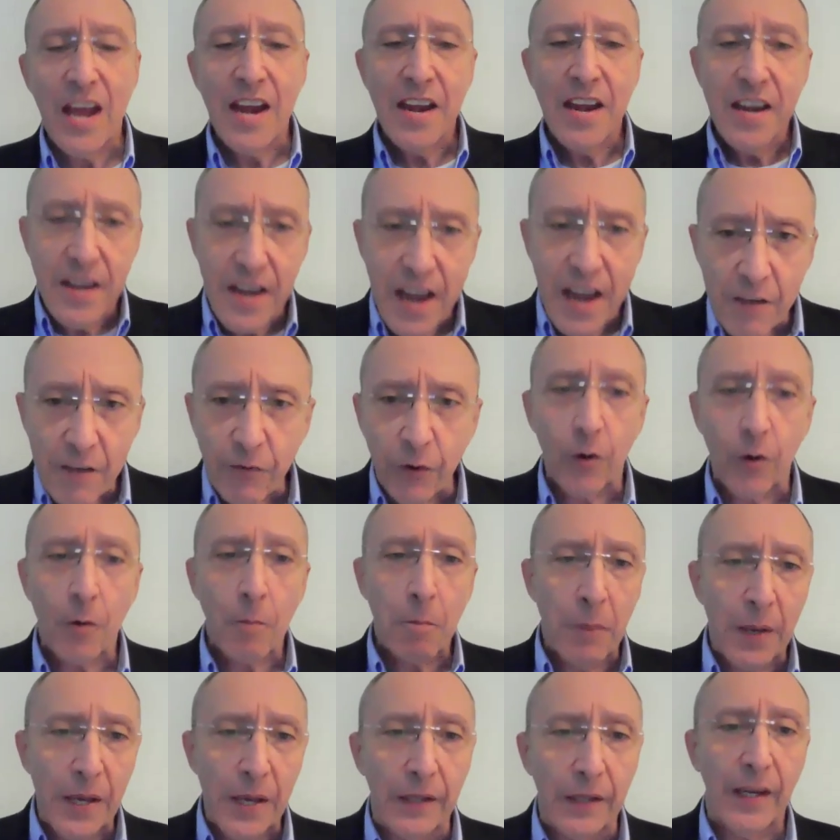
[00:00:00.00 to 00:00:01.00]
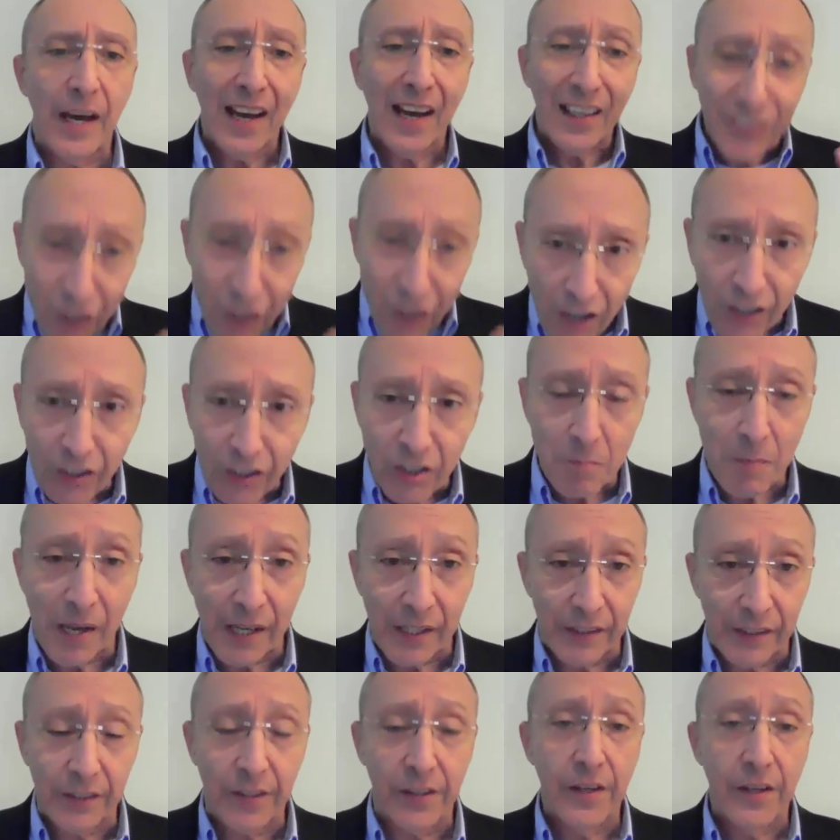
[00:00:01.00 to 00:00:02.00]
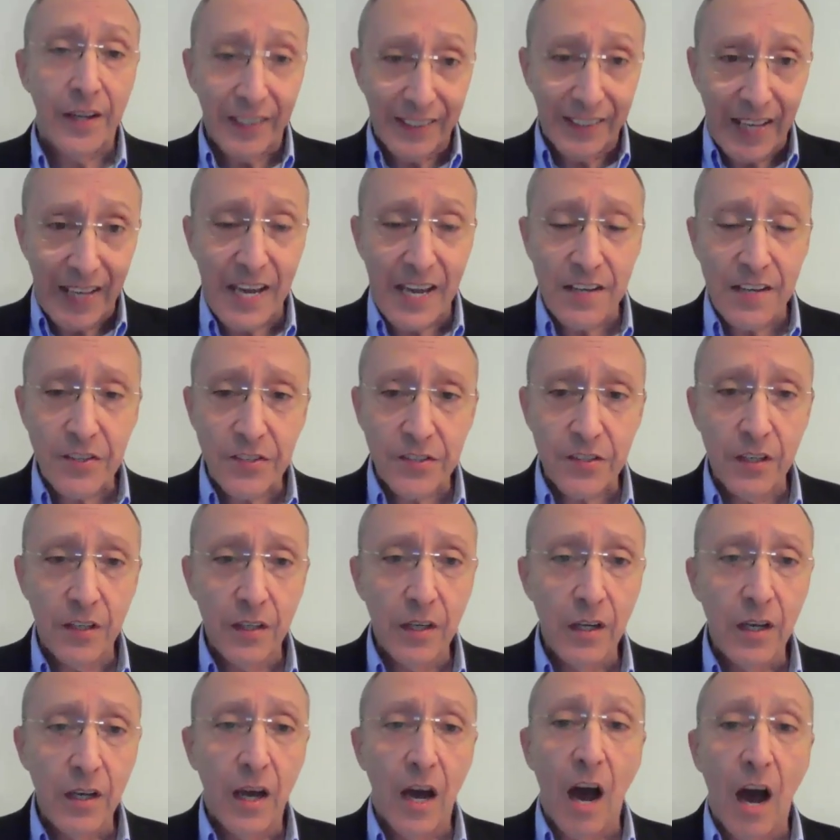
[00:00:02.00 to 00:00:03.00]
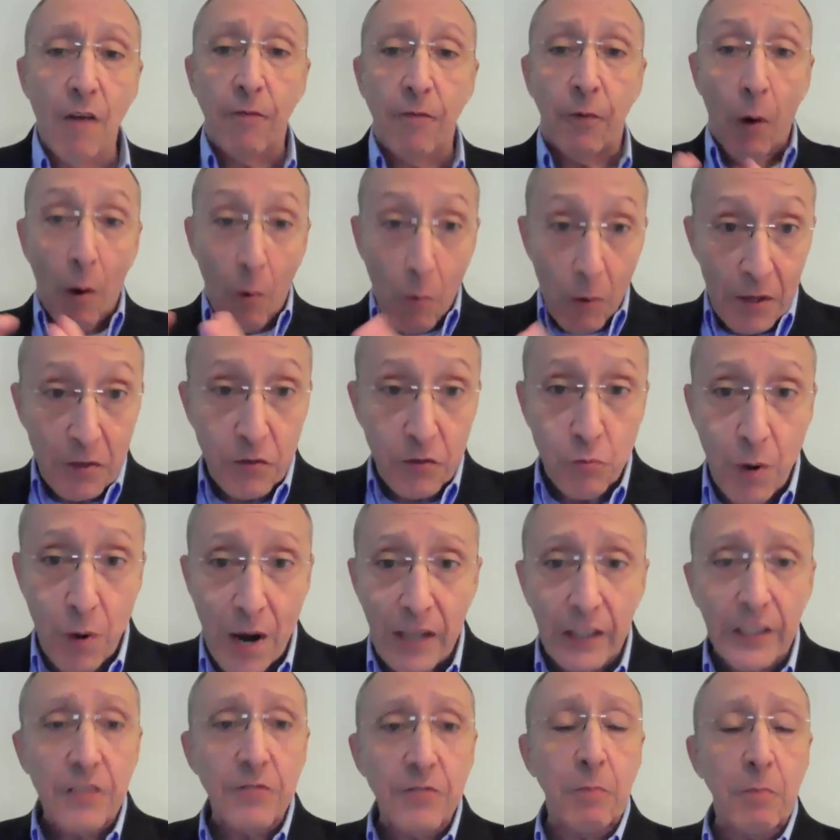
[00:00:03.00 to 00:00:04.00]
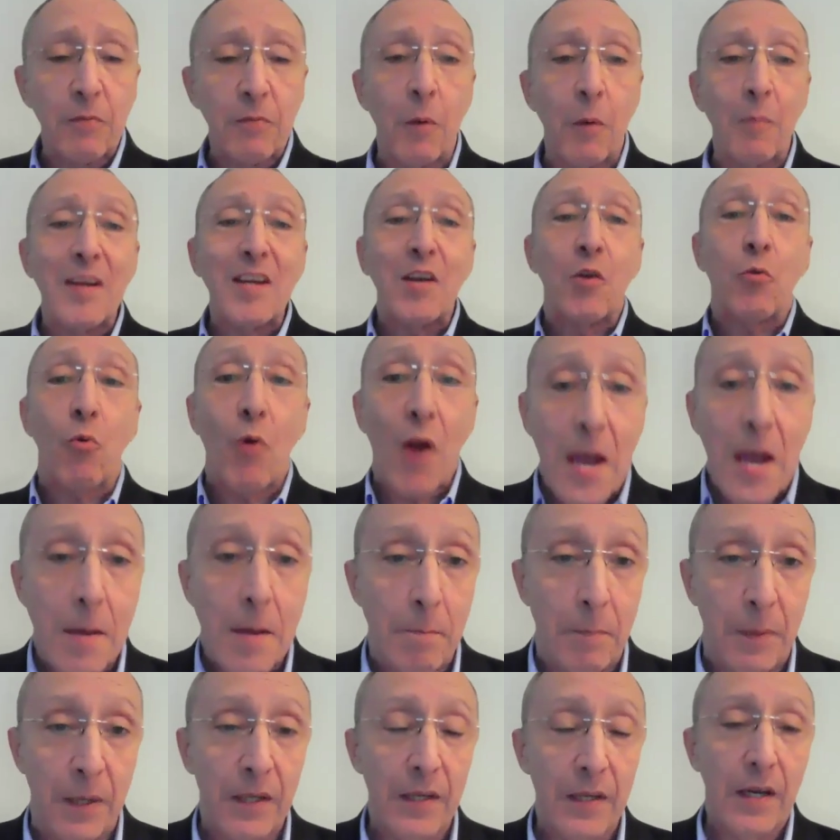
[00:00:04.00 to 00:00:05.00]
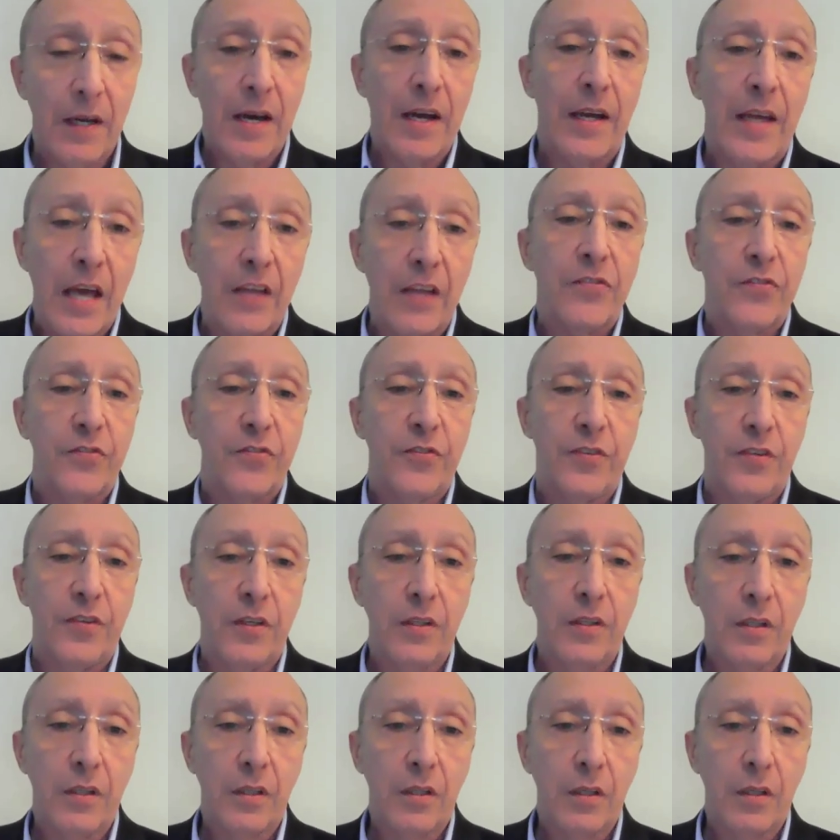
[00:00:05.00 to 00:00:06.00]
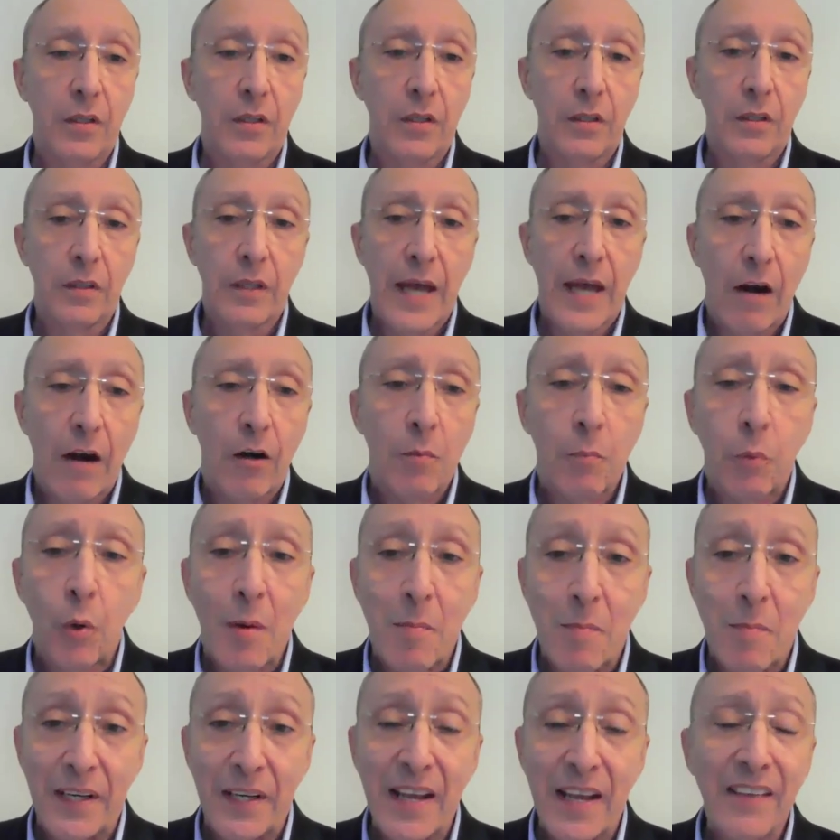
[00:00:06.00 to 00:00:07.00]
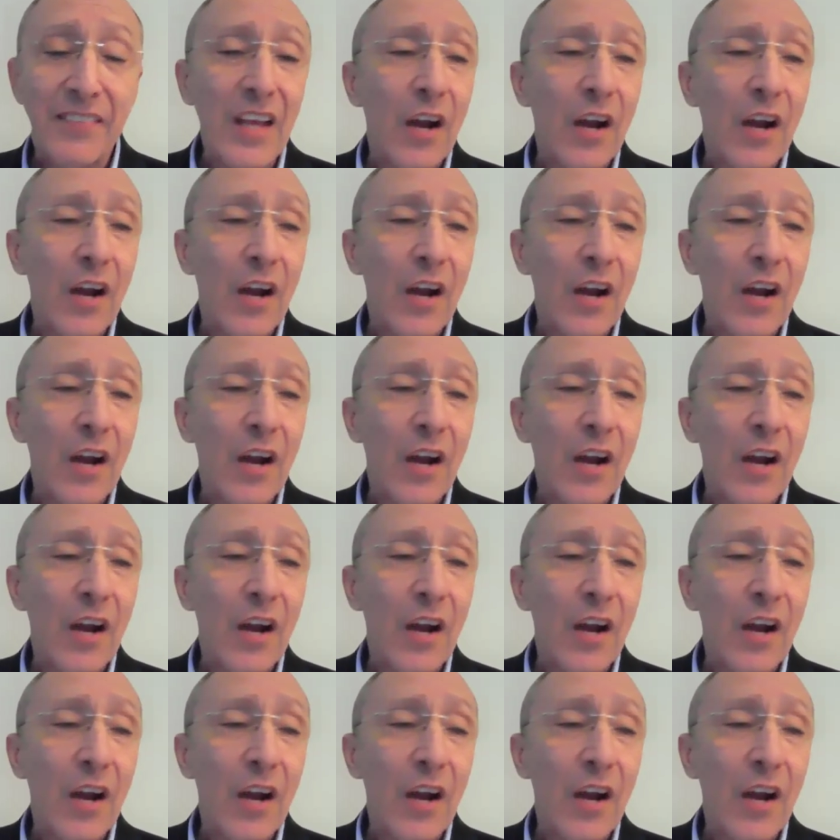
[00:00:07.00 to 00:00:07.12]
never been a documented case of Israelis performing rape against Arab women.